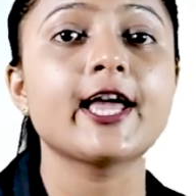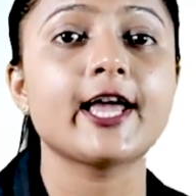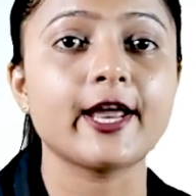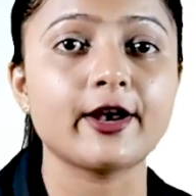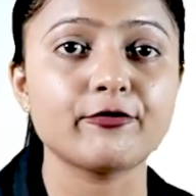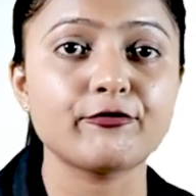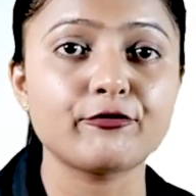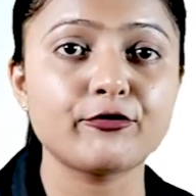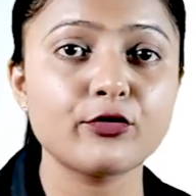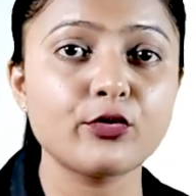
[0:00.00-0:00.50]

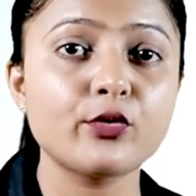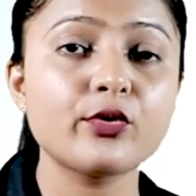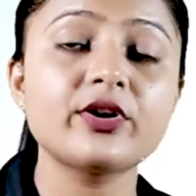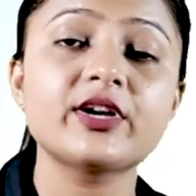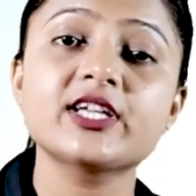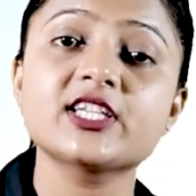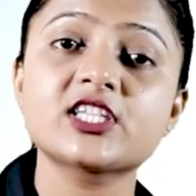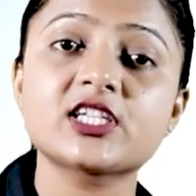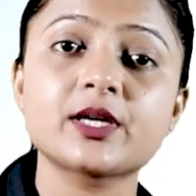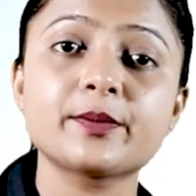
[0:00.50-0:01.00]
in
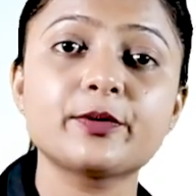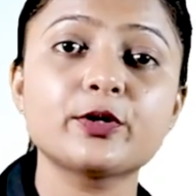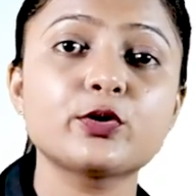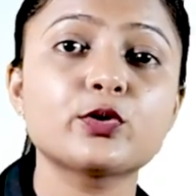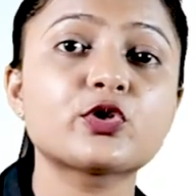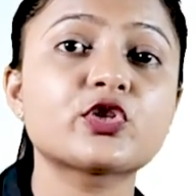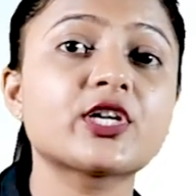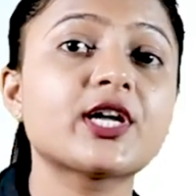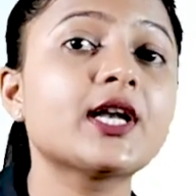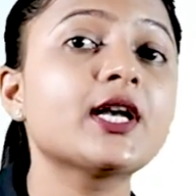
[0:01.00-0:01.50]
food
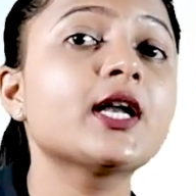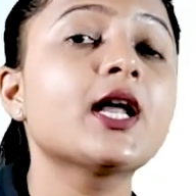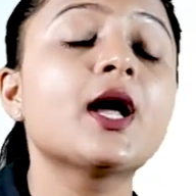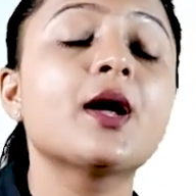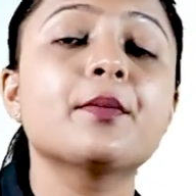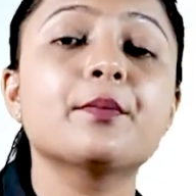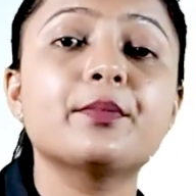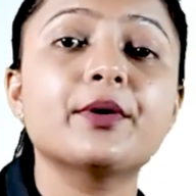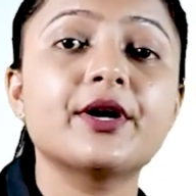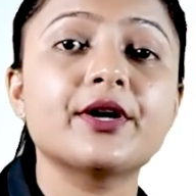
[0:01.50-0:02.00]
distribution,
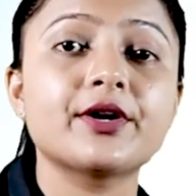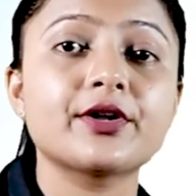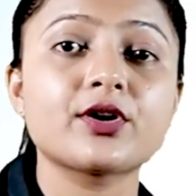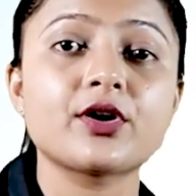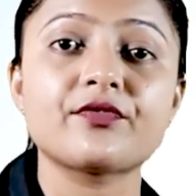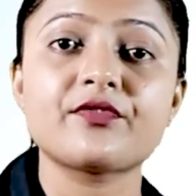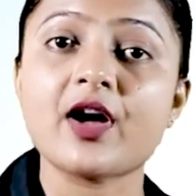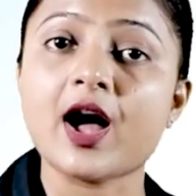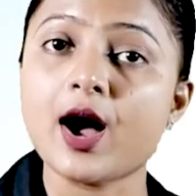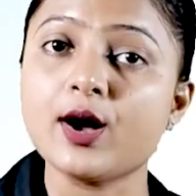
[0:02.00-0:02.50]
burden
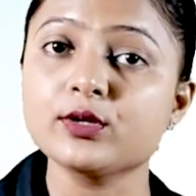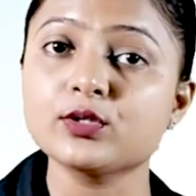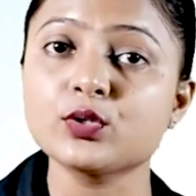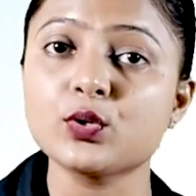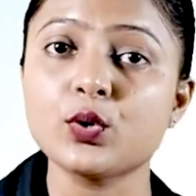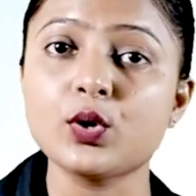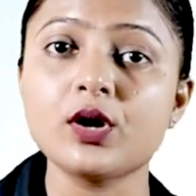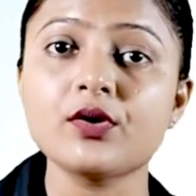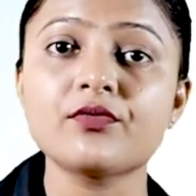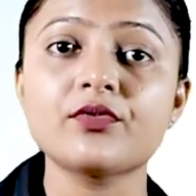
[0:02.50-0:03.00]
of
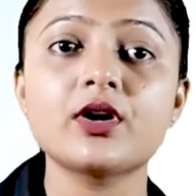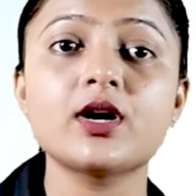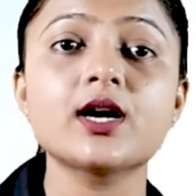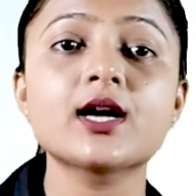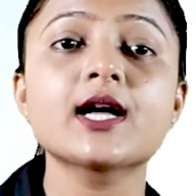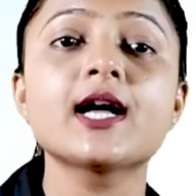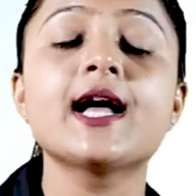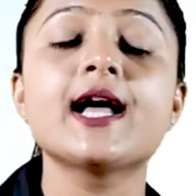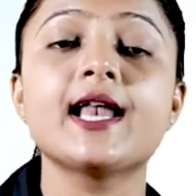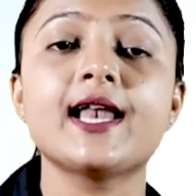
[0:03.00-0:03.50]
household
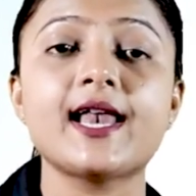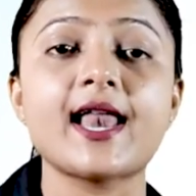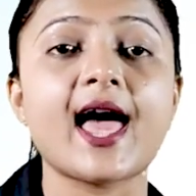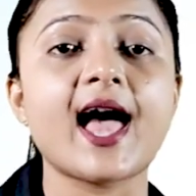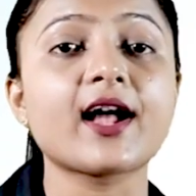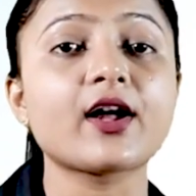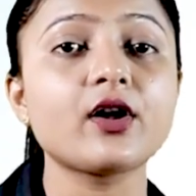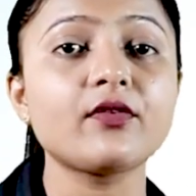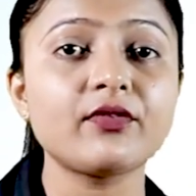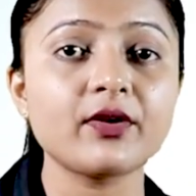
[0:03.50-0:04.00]
work,
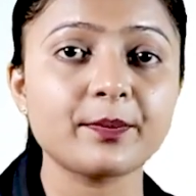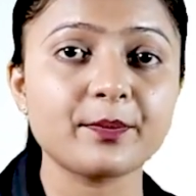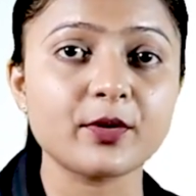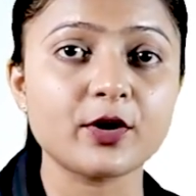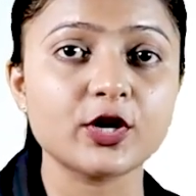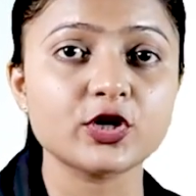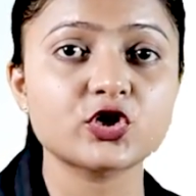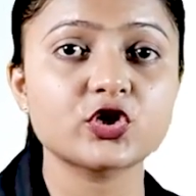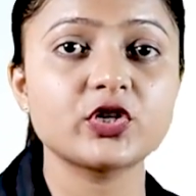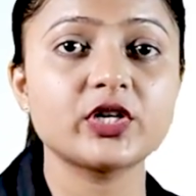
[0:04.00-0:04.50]
lack of
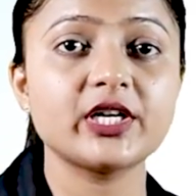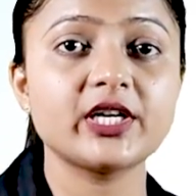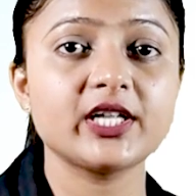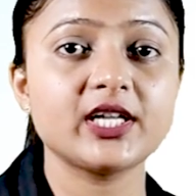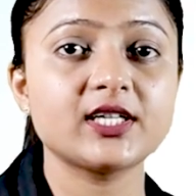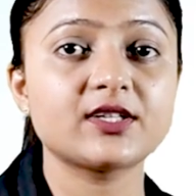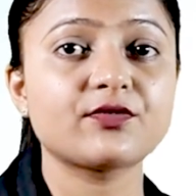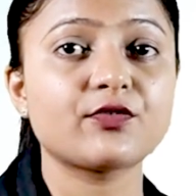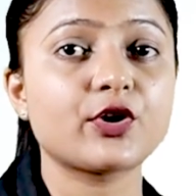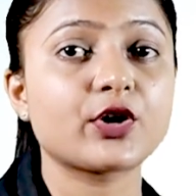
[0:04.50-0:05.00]

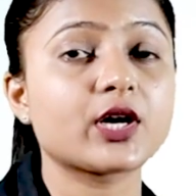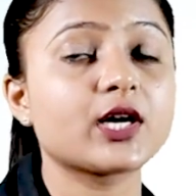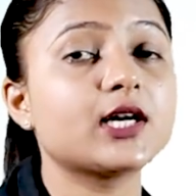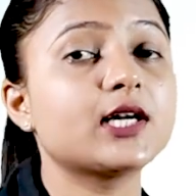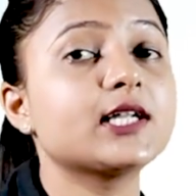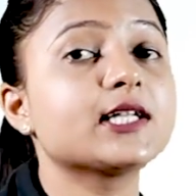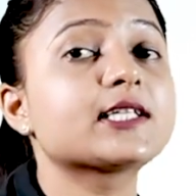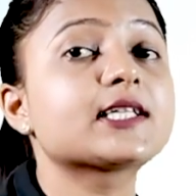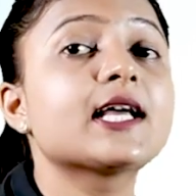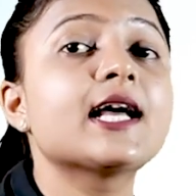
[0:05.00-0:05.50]
opportunities for
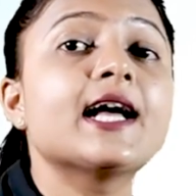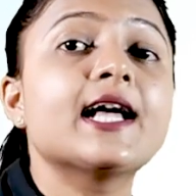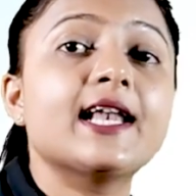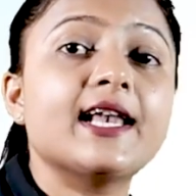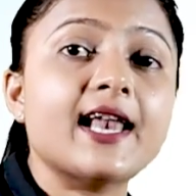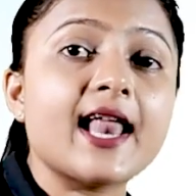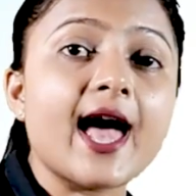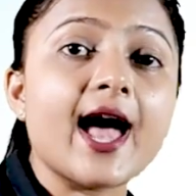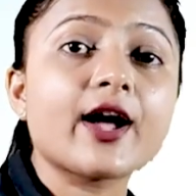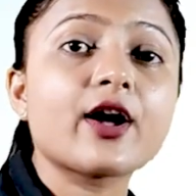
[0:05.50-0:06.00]
girls,
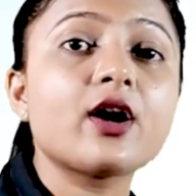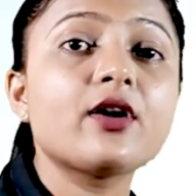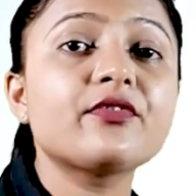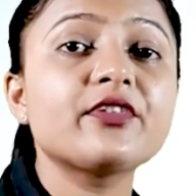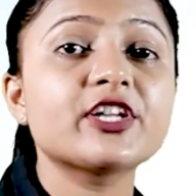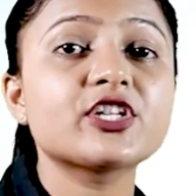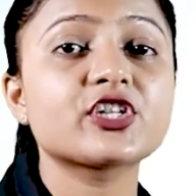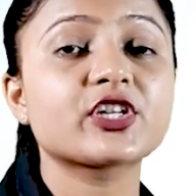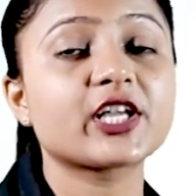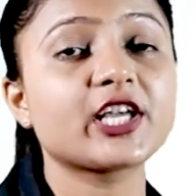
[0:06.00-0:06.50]
lack of
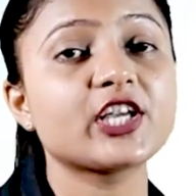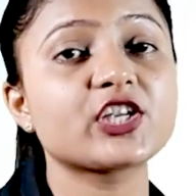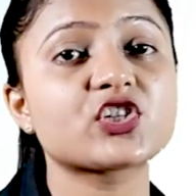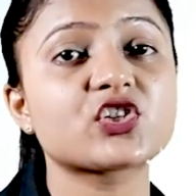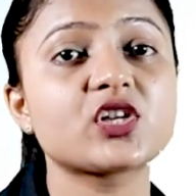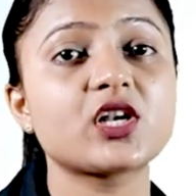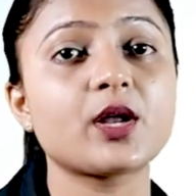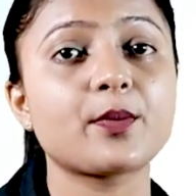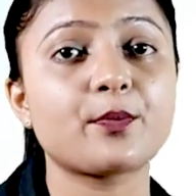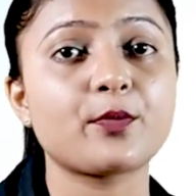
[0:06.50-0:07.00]

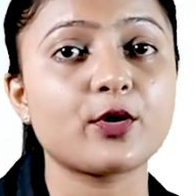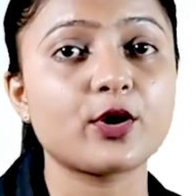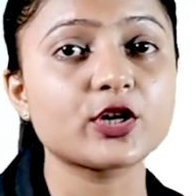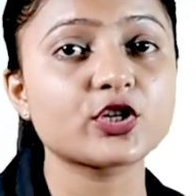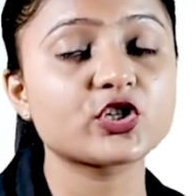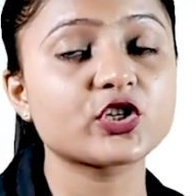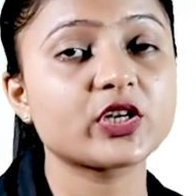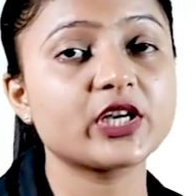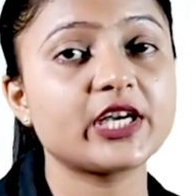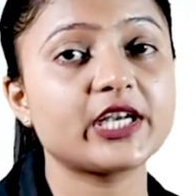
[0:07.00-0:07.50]
educational
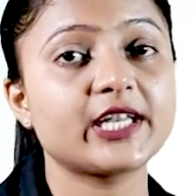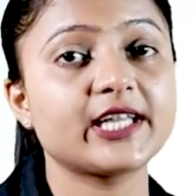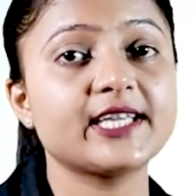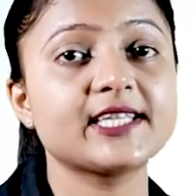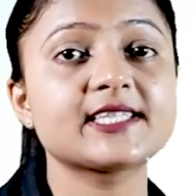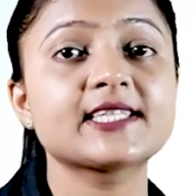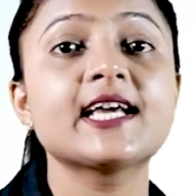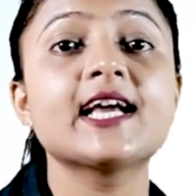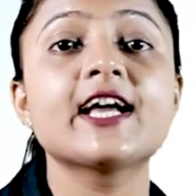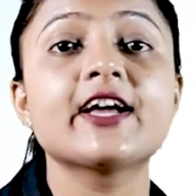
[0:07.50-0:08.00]

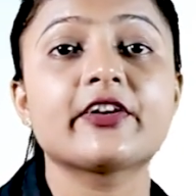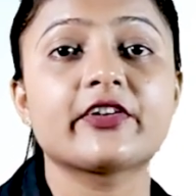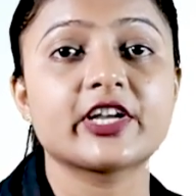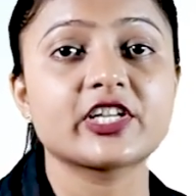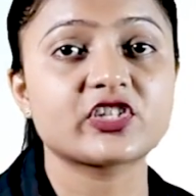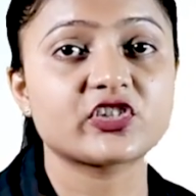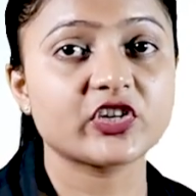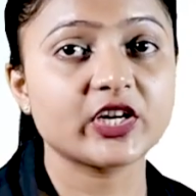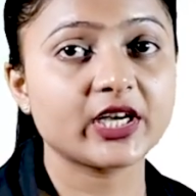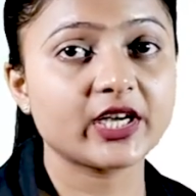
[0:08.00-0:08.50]
opportunities,
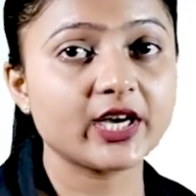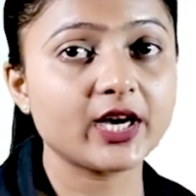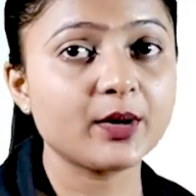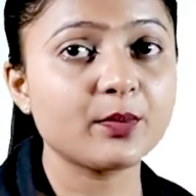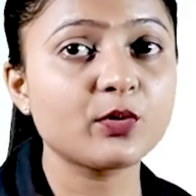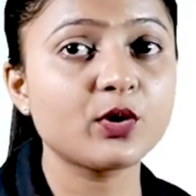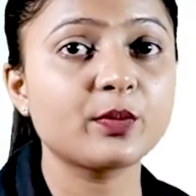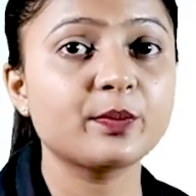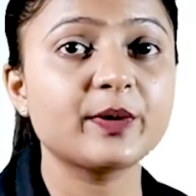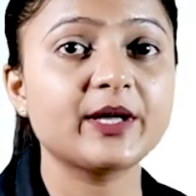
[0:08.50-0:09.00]

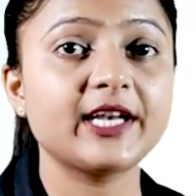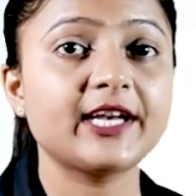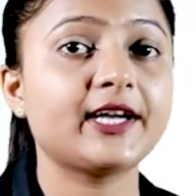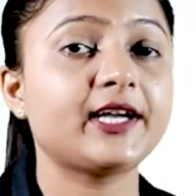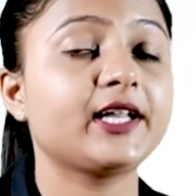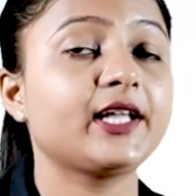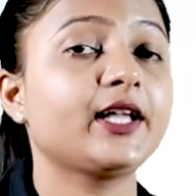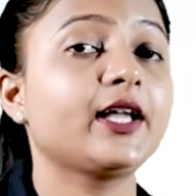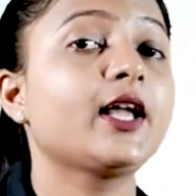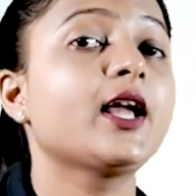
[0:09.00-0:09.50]
restricted
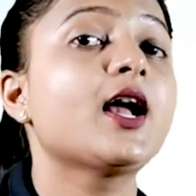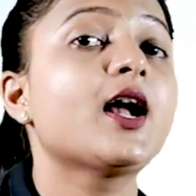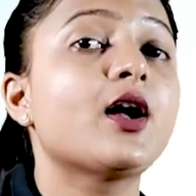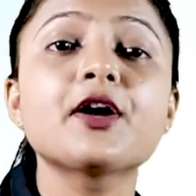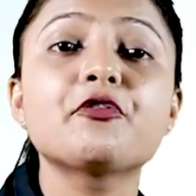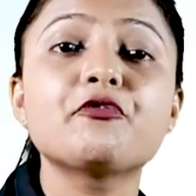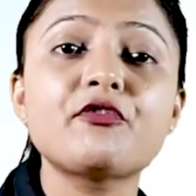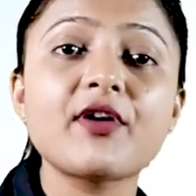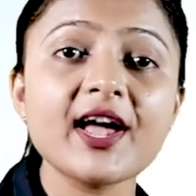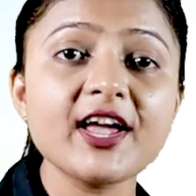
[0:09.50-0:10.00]
mobility,
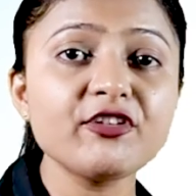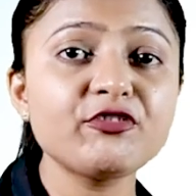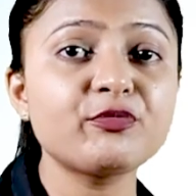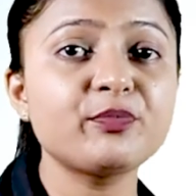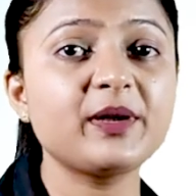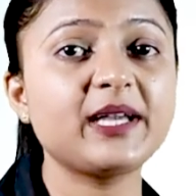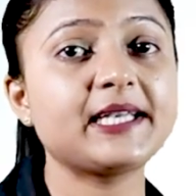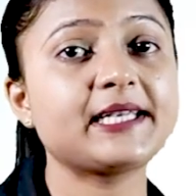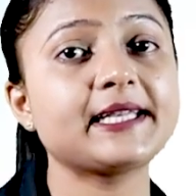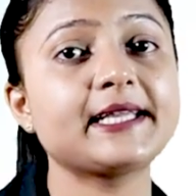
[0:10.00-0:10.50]
wife
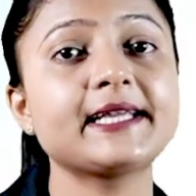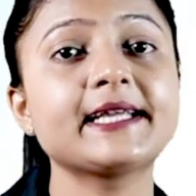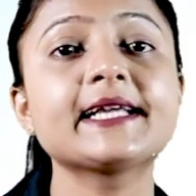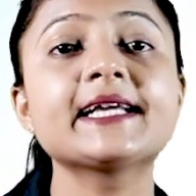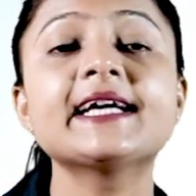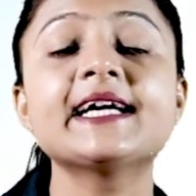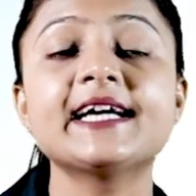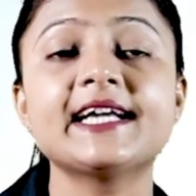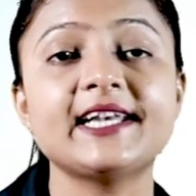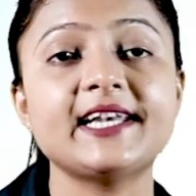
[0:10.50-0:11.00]

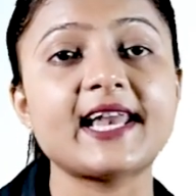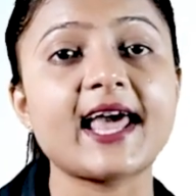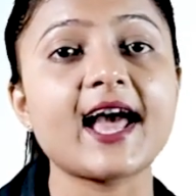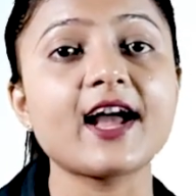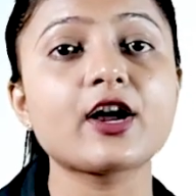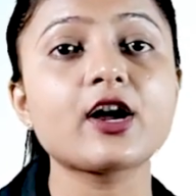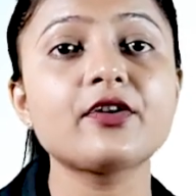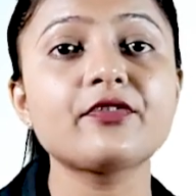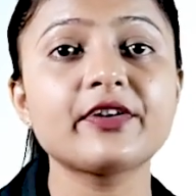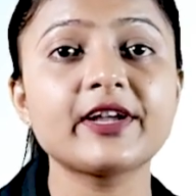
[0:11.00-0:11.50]
beating,
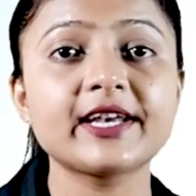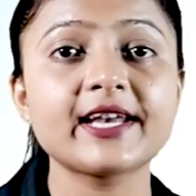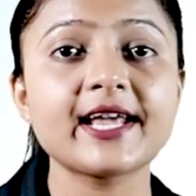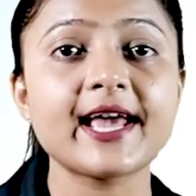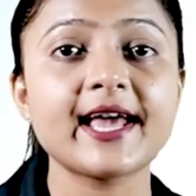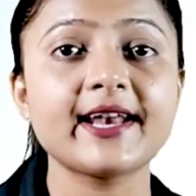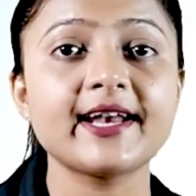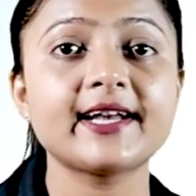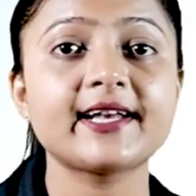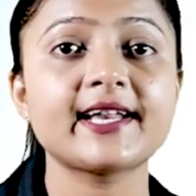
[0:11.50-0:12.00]
lack of
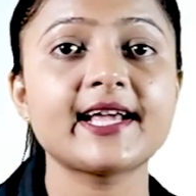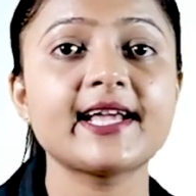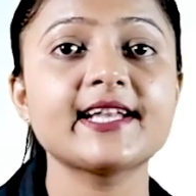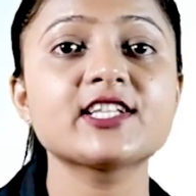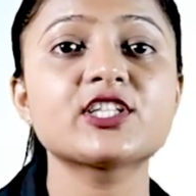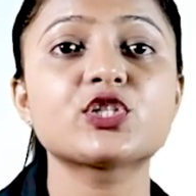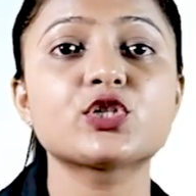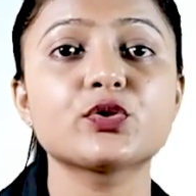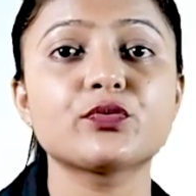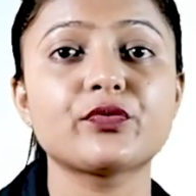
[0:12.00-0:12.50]

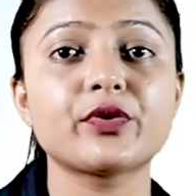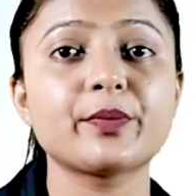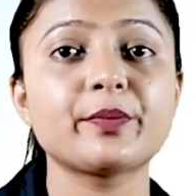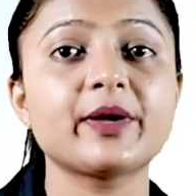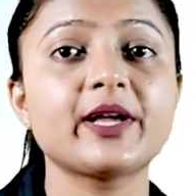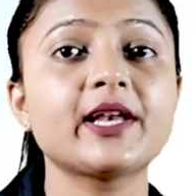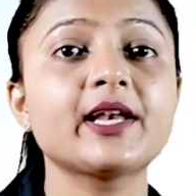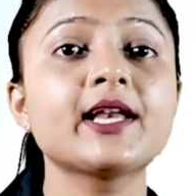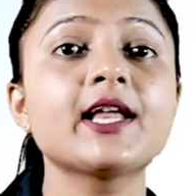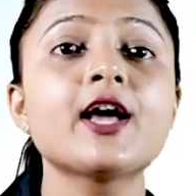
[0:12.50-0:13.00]
inheritance to
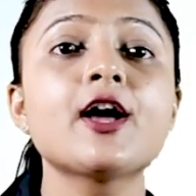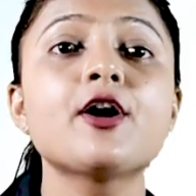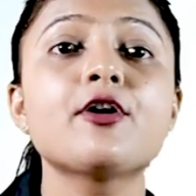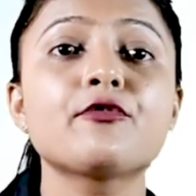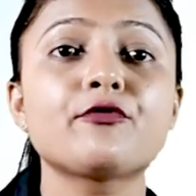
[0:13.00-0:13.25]
women,